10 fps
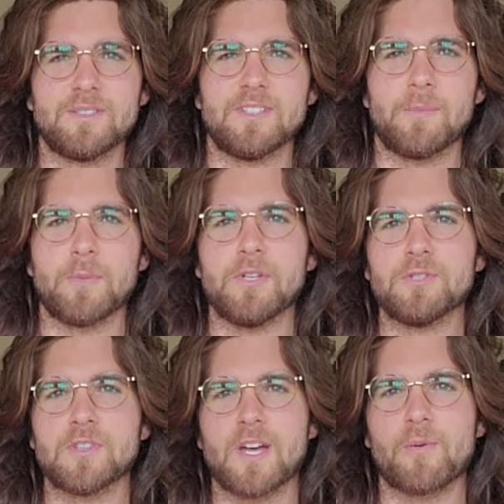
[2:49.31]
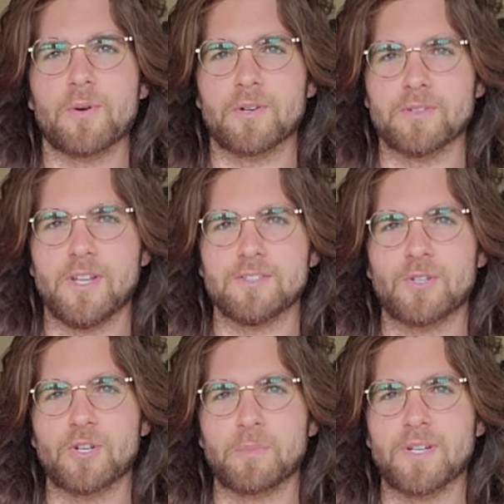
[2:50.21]
I'm going to be using that
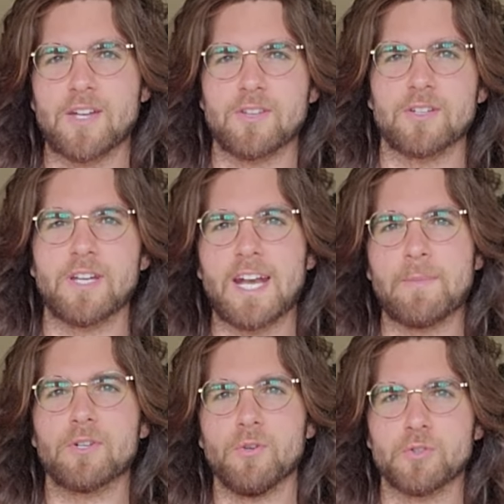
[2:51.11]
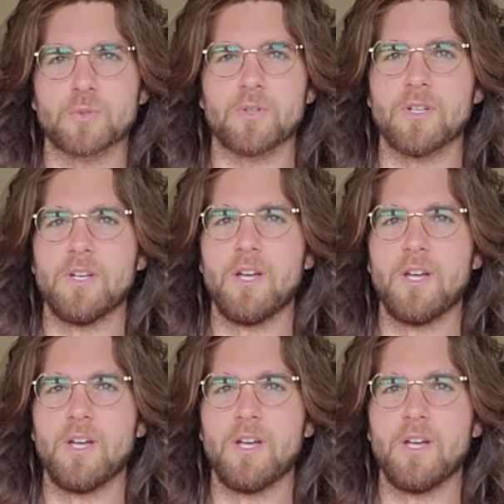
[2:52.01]
term, I think, dynamic neutral.